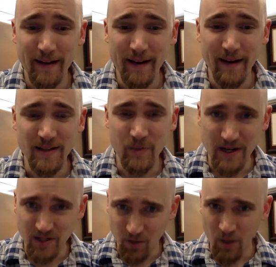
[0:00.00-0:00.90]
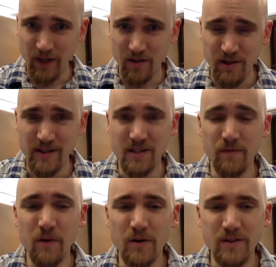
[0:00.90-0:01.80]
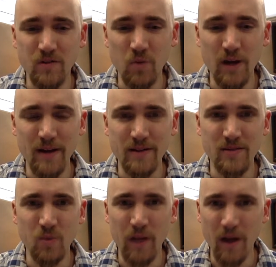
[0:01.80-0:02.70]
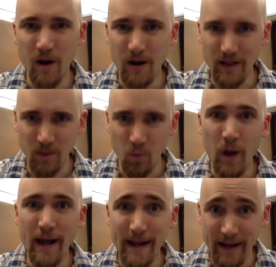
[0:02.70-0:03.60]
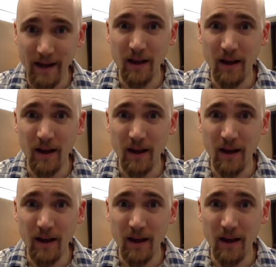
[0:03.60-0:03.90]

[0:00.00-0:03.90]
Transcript: especially when you're as diverse as we are in the way,